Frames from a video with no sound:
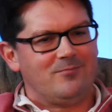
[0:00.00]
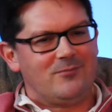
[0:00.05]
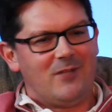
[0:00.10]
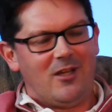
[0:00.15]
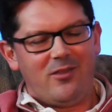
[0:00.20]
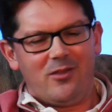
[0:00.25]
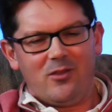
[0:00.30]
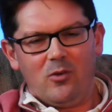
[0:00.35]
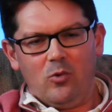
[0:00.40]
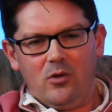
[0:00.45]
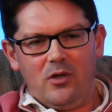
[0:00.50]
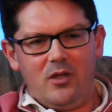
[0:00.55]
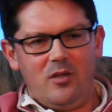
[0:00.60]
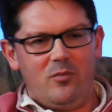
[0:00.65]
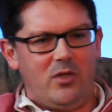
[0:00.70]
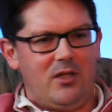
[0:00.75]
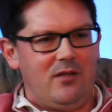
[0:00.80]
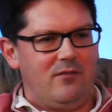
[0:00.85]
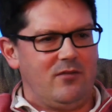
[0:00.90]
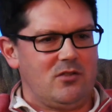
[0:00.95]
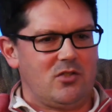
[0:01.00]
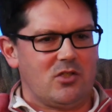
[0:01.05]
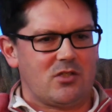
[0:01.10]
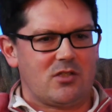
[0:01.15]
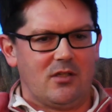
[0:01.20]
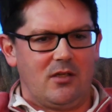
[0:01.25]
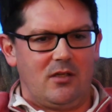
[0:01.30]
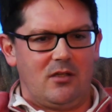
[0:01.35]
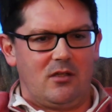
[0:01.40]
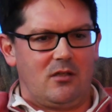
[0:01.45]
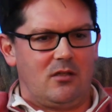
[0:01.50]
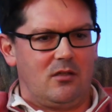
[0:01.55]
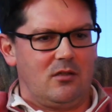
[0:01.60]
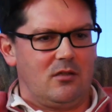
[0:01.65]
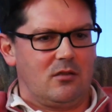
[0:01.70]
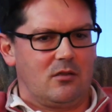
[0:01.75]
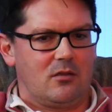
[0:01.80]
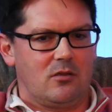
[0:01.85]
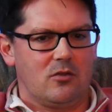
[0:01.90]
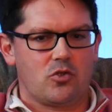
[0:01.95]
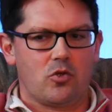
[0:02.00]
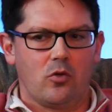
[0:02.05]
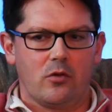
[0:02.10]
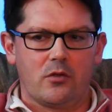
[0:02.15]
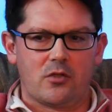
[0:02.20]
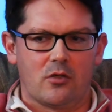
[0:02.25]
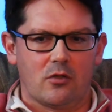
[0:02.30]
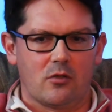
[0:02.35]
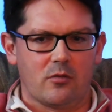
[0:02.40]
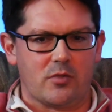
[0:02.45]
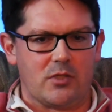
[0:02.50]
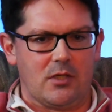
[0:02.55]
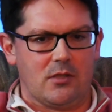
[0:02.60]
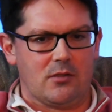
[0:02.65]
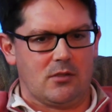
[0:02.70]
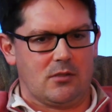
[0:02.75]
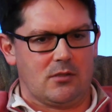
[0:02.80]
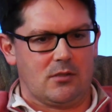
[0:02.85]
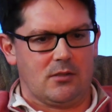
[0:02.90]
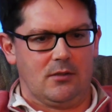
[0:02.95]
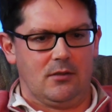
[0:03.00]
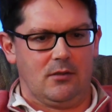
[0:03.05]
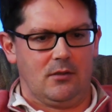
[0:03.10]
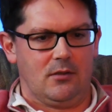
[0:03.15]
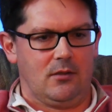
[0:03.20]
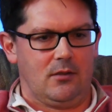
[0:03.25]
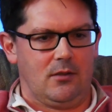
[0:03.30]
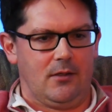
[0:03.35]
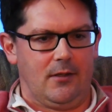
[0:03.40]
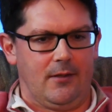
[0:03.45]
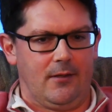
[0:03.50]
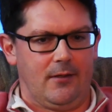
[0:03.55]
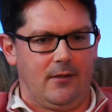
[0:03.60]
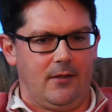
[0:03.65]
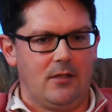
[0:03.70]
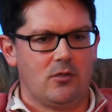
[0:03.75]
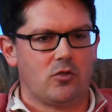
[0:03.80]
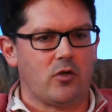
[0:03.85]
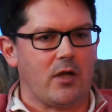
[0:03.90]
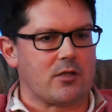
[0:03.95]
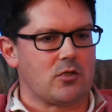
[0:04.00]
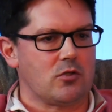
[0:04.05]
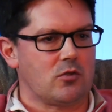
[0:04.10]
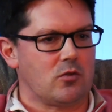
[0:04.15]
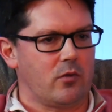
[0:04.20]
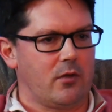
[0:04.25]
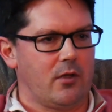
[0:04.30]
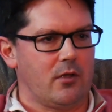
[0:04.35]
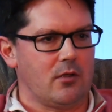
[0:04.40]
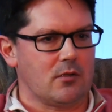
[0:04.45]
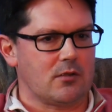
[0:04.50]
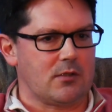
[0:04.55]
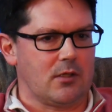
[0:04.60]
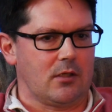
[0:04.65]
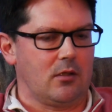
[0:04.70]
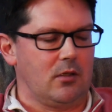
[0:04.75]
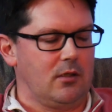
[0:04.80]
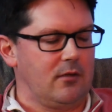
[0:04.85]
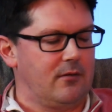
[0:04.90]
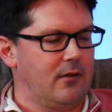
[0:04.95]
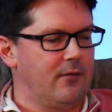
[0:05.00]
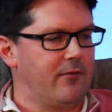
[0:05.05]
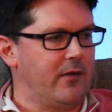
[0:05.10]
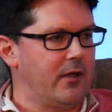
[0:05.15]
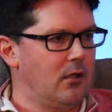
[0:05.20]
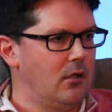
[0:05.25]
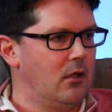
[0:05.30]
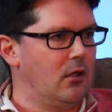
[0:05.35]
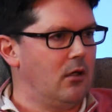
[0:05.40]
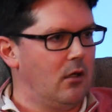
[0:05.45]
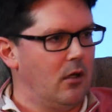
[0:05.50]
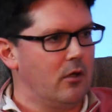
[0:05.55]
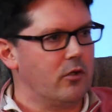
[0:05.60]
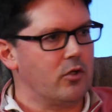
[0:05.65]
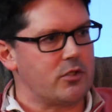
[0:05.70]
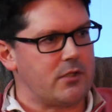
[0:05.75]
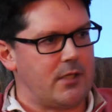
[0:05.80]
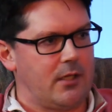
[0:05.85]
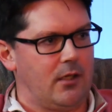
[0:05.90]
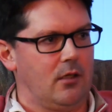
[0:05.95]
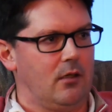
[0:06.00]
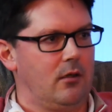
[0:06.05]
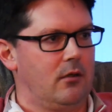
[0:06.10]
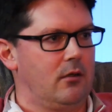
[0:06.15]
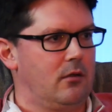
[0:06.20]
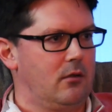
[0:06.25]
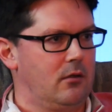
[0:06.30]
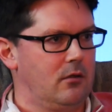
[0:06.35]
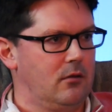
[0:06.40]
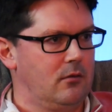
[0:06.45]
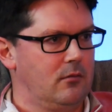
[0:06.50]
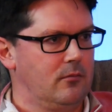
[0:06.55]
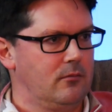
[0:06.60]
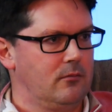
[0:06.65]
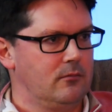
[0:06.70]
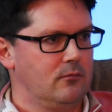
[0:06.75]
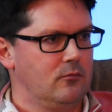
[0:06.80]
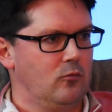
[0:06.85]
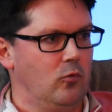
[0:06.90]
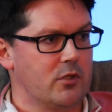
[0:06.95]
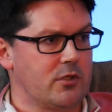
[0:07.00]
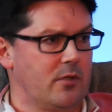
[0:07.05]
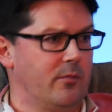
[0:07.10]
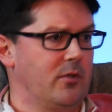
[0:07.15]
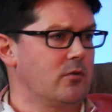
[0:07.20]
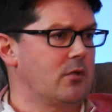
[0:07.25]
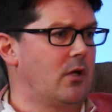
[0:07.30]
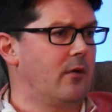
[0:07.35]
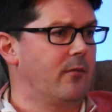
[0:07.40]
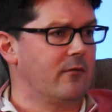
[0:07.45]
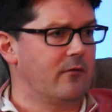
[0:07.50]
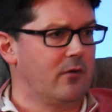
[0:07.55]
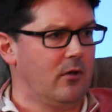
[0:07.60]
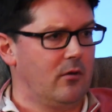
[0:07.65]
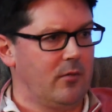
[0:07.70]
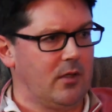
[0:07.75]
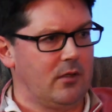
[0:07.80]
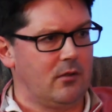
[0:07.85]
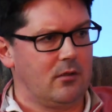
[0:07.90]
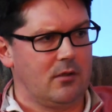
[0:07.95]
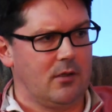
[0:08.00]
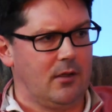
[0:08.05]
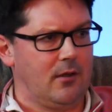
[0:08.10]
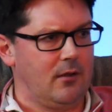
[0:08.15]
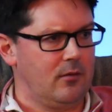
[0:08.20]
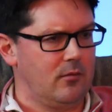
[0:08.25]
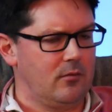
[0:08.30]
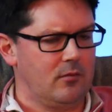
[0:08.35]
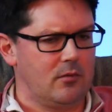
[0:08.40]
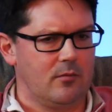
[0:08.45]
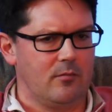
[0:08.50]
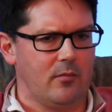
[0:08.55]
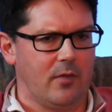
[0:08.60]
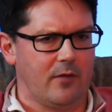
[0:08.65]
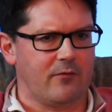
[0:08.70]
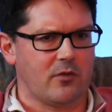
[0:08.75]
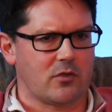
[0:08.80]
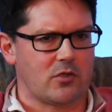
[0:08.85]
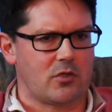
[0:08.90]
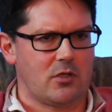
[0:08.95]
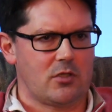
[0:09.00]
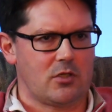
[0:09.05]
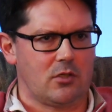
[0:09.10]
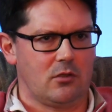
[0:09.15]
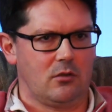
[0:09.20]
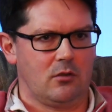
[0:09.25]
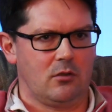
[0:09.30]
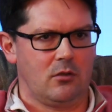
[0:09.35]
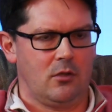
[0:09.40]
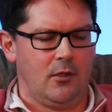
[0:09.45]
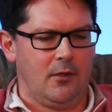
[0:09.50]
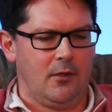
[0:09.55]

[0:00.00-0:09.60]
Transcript: Authority, but even just like controlling circumstances and interactions with others. Like if I didn't understand where somebody was coming from, my frustration,